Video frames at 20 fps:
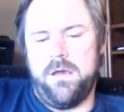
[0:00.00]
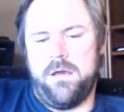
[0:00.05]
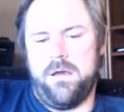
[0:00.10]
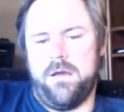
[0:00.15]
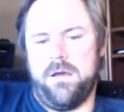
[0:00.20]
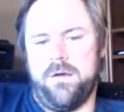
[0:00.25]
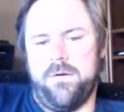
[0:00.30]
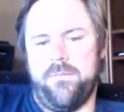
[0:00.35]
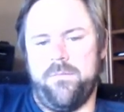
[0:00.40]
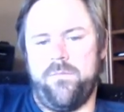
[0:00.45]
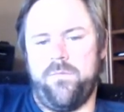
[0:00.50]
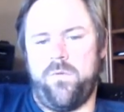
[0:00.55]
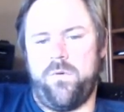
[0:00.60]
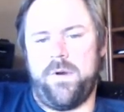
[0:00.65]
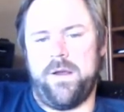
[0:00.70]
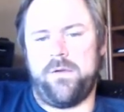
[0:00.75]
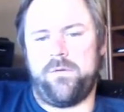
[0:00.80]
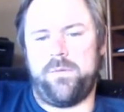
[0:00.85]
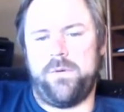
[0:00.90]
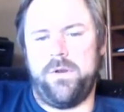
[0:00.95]
Um,
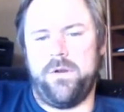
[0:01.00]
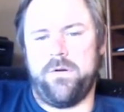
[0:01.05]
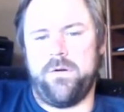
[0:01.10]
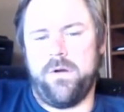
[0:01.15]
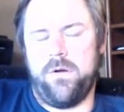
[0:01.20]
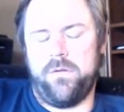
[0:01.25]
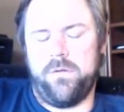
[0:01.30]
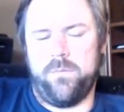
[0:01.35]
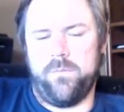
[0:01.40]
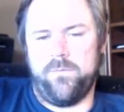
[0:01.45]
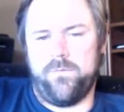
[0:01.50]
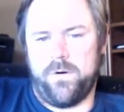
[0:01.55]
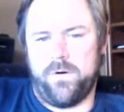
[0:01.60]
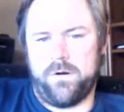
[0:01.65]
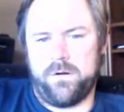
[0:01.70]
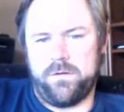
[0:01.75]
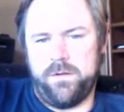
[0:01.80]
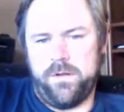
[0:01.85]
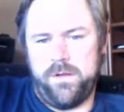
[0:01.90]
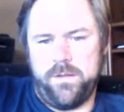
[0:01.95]
whereas when you grow them
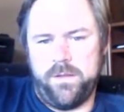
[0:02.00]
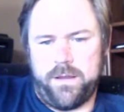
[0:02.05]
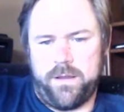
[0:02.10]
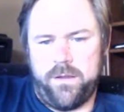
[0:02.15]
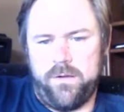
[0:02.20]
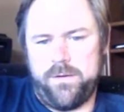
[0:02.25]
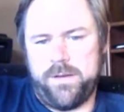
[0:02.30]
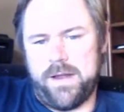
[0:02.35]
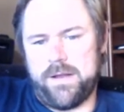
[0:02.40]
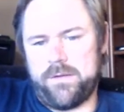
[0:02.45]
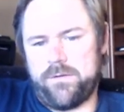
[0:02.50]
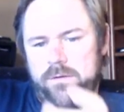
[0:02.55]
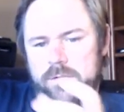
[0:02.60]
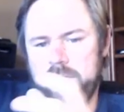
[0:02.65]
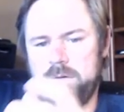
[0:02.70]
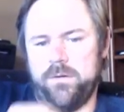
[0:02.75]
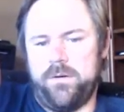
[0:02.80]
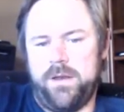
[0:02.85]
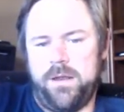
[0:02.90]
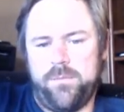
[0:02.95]
vertically, like you attach it
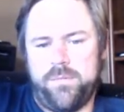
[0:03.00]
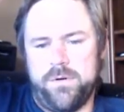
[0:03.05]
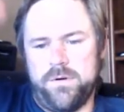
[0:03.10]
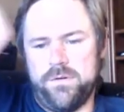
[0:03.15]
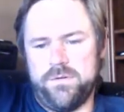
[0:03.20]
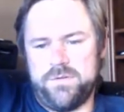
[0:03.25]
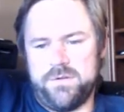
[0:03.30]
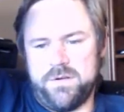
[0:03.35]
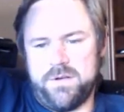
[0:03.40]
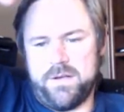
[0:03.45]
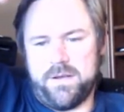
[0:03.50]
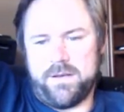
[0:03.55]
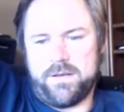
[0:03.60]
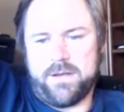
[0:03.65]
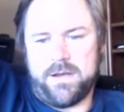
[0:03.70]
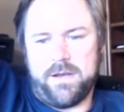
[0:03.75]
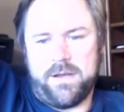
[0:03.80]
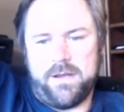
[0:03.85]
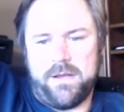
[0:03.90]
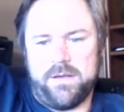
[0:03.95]
to a T-post and kind of
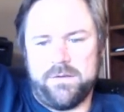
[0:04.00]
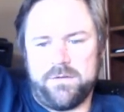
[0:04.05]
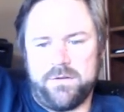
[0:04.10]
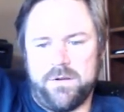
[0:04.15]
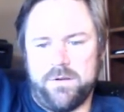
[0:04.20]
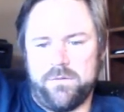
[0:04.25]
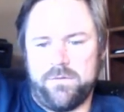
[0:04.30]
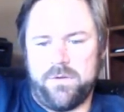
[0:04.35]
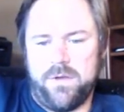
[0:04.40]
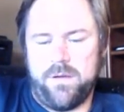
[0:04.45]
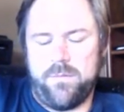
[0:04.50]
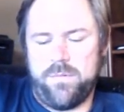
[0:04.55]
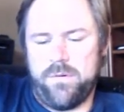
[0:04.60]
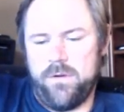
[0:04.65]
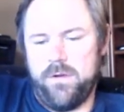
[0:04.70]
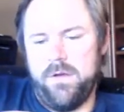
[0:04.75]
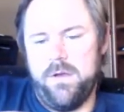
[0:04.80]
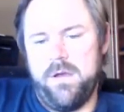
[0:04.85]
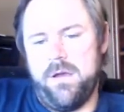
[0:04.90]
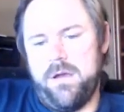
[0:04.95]
tie it as it goes up,
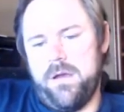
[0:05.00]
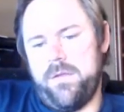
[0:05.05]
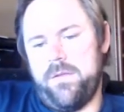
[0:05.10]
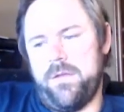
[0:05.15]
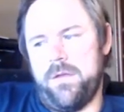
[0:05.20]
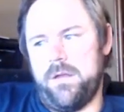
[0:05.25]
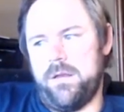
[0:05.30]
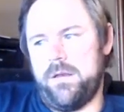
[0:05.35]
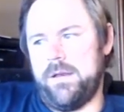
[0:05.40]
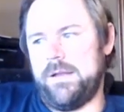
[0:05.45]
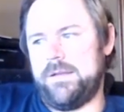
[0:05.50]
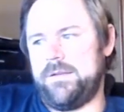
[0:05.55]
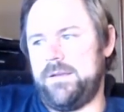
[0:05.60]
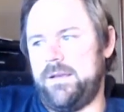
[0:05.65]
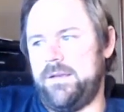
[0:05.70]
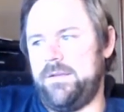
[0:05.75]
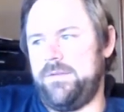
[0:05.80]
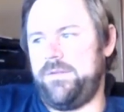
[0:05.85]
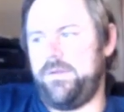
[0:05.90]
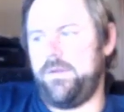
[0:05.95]
then it's
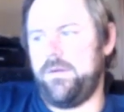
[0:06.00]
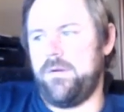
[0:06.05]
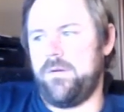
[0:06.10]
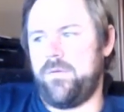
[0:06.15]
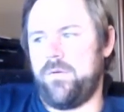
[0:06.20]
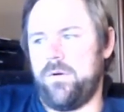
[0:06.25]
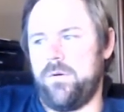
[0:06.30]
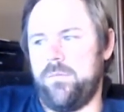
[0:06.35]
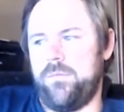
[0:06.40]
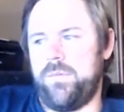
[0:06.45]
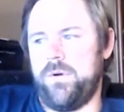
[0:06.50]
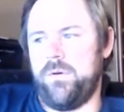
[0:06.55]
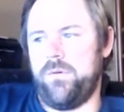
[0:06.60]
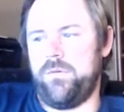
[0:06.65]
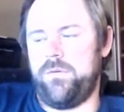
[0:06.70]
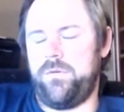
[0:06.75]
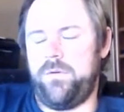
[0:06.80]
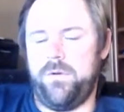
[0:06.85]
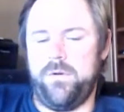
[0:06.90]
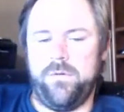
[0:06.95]
easier for
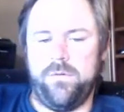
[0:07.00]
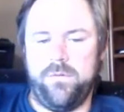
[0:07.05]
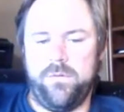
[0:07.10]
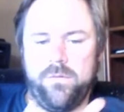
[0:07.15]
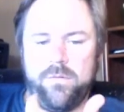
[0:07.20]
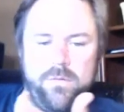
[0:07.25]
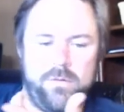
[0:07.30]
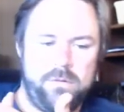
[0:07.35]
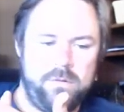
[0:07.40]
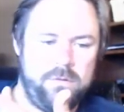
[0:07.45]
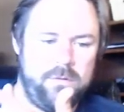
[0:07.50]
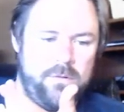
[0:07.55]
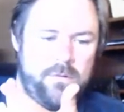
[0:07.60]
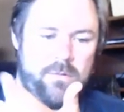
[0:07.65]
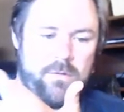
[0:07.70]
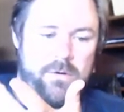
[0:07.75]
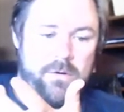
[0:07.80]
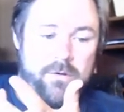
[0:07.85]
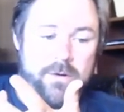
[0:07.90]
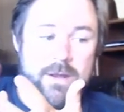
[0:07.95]
both you
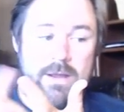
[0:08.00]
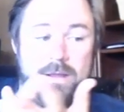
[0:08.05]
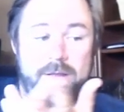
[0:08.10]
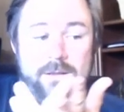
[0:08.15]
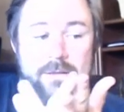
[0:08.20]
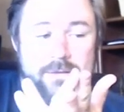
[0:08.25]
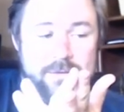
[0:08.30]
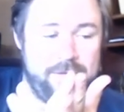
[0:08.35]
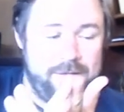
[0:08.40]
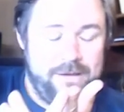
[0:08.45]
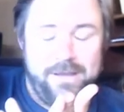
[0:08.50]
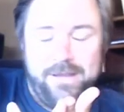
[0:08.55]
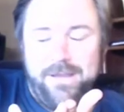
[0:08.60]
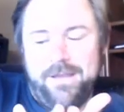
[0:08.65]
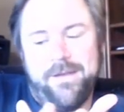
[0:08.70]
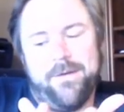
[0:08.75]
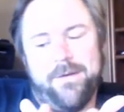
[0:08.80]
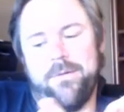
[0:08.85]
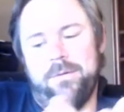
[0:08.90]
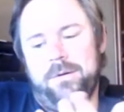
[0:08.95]
or your kids
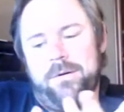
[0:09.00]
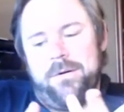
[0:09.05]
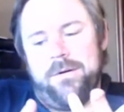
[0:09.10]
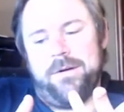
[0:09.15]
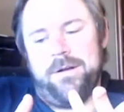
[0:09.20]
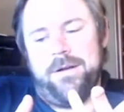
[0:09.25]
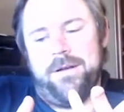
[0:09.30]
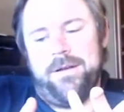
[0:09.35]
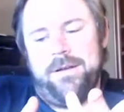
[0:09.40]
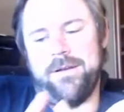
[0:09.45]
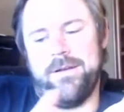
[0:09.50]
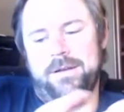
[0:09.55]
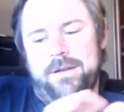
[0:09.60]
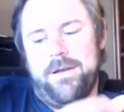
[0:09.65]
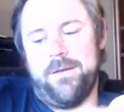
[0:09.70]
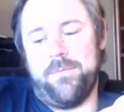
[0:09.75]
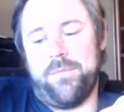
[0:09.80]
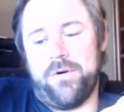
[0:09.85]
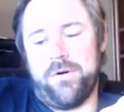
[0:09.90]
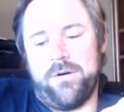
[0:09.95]
or uh,
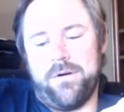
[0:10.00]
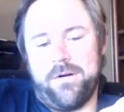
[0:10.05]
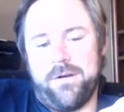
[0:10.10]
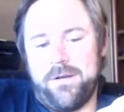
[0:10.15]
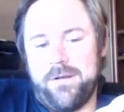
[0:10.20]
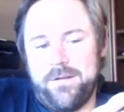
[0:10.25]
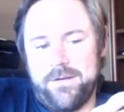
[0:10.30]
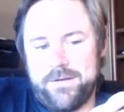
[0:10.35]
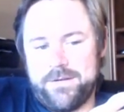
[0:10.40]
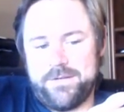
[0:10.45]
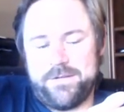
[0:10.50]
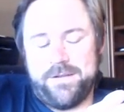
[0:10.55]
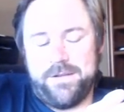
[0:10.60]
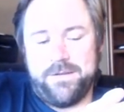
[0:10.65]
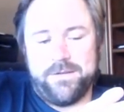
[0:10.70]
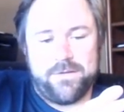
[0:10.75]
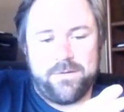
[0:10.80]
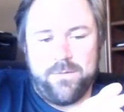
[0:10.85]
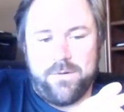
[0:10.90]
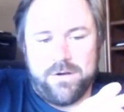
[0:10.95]
a bird to see
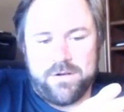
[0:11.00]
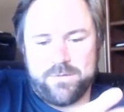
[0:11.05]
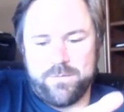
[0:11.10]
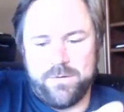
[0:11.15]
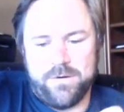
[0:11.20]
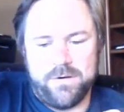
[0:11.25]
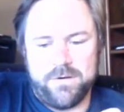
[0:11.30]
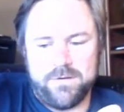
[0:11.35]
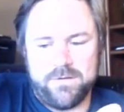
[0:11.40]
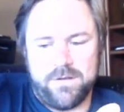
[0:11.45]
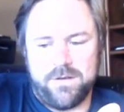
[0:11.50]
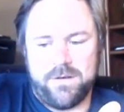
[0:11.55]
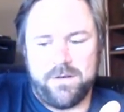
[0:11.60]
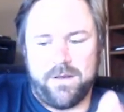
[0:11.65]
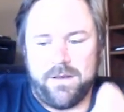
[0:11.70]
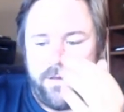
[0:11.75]
the squash bugs and,